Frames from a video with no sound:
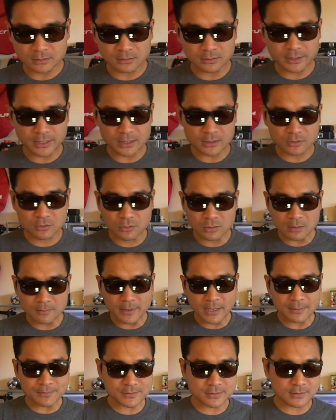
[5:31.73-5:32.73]
Okay, Google
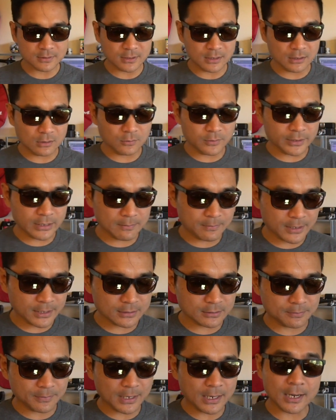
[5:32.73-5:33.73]
Maps. Now what I
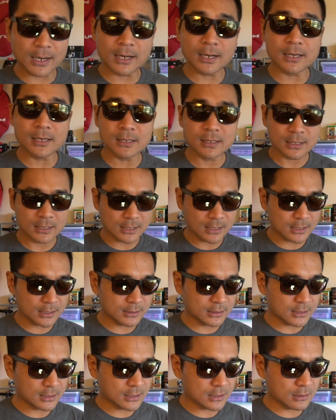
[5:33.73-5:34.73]
meant by
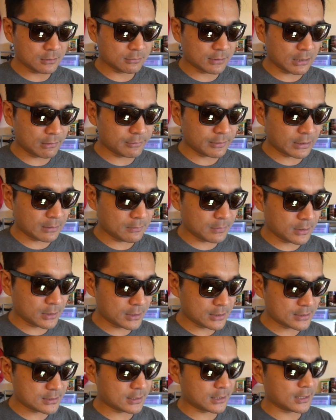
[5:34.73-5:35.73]
the route number is